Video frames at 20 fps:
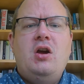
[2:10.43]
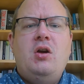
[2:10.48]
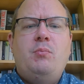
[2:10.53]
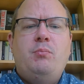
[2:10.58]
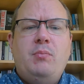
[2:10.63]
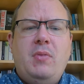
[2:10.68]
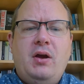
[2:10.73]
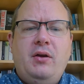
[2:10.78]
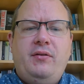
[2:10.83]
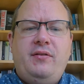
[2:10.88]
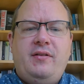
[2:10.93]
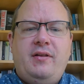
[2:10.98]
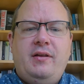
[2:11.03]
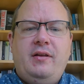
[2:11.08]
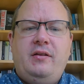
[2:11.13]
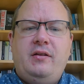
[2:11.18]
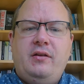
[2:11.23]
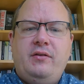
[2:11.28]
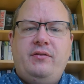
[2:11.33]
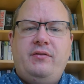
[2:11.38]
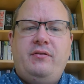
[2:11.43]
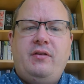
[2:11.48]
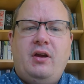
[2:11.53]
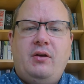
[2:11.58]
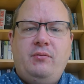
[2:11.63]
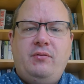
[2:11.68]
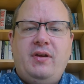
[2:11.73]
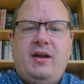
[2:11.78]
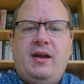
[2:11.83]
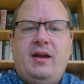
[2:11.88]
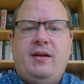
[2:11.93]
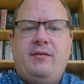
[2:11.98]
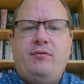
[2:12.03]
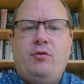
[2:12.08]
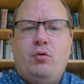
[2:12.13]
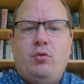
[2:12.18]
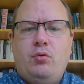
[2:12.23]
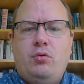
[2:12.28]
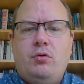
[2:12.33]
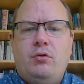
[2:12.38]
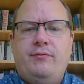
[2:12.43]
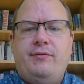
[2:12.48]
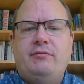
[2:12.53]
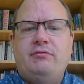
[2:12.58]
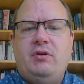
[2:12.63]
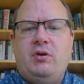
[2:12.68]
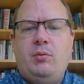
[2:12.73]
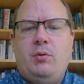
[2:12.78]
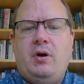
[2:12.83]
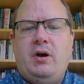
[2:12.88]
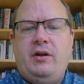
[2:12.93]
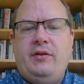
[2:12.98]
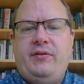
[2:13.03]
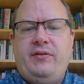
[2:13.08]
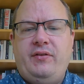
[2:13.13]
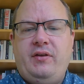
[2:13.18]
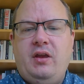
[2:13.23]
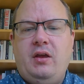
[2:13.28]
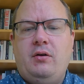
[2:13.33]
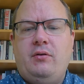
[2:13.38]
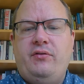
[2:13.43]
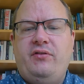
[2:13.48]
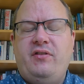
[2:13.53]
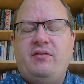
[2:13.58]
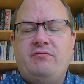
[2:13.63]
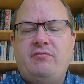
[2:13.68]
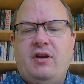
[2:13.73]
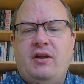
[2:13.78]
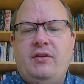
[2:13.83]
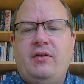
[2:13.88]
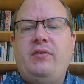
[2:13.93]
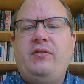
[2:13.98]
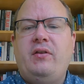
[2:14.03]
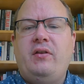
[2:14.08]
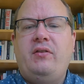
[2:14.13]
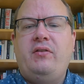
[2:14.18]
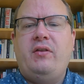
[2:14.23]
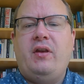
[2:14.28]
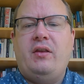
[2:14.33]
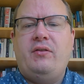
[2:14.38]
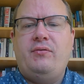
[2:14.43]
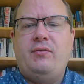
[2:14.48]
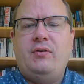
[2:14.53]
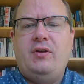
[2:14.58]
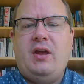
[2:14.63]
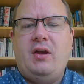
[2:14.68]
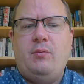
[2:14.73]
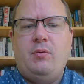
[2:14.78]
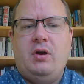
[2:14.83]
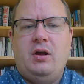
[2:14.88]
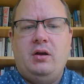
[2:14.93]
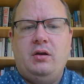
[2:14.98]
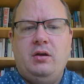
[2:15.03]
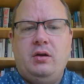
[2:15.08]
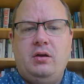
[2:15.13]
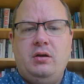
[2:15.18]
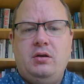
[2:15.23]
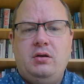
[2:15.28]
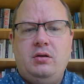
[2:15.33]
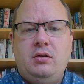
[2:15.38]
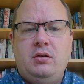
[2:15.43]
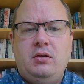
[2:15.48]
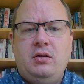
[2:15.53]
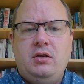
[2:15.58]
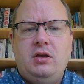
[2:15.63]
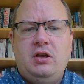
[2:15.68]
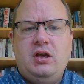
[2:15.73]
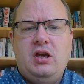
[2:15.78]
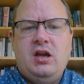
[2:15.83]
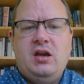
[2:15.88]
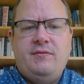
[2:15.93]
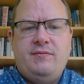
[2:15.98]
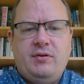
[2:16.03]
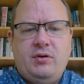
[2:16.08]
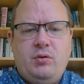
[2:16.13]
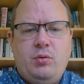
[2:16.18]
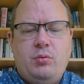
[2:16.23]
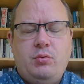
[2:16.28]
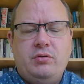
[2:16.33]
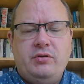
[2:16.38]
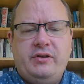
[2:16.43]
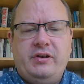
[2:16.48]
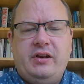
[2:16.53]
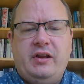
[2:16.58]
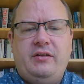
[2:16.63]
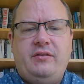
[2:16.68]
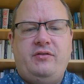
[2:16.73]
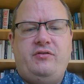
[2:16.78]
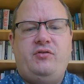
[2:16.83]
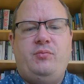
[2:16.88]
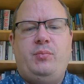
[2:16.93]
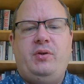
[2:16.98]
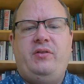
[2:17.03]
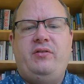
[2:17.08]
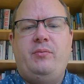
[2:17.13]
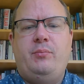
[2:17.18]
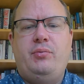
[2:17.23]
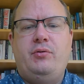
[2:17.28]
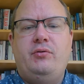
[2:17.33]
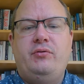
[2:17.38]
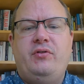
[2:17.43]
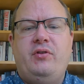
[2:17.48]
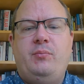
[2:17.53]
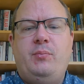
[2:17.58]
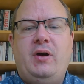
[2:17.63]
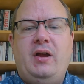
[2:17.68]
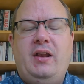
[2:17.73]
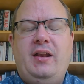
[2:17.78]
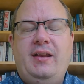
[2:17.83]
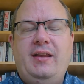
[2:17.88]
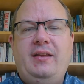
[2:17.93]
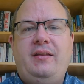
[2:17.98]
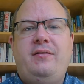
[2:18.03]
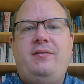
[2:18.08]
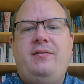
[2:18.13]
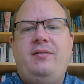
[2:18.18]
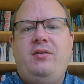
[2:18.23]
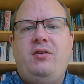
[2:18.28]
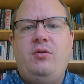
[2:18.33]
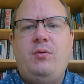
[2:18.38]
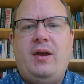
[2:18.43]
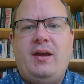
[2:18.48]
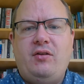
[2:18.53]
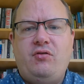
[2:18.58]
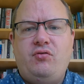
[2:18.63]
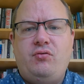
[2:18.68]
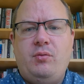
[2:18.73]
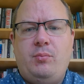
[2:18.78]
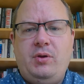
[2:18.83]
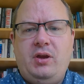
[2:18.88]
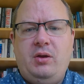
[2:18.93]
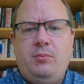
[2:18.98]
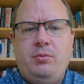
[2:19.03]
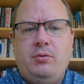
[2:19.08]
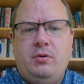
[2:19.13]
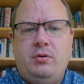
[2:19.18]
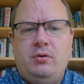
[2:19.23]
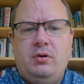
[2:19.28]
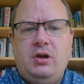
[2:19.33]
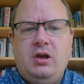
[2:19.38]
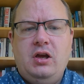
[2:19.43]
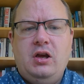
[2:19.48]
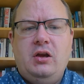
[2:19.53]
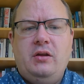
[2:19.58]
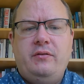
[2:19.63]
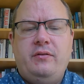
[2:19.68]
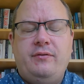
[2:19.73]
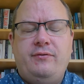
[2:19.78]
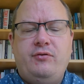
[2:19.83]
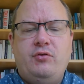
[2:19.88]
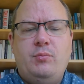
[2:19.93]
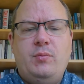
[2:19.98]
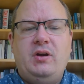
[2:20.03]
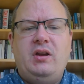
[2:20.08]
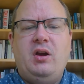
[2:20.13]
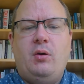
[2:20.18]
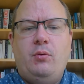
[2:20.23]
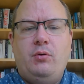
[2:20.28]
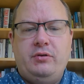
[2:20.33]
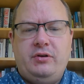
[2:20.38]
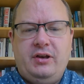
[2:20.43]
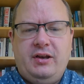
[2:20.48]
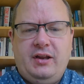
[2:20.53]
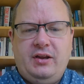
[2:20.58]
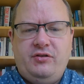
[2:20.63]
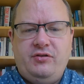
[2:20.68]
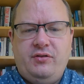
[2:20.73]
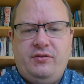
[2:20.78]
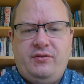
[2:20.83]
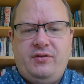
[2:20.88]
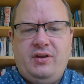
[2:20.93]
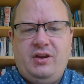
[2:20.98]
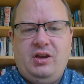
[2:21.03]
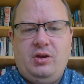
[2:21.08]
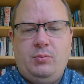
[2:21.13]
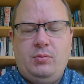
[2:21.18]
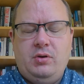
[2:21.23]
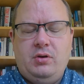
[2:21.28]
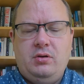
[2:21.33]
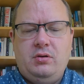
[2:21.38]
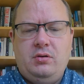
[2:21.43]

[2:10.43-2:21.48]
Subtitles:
Most leaders don't have all the required skills to run a successful network. The coordinator should be supported by at least 2 extra people to form a coordination team.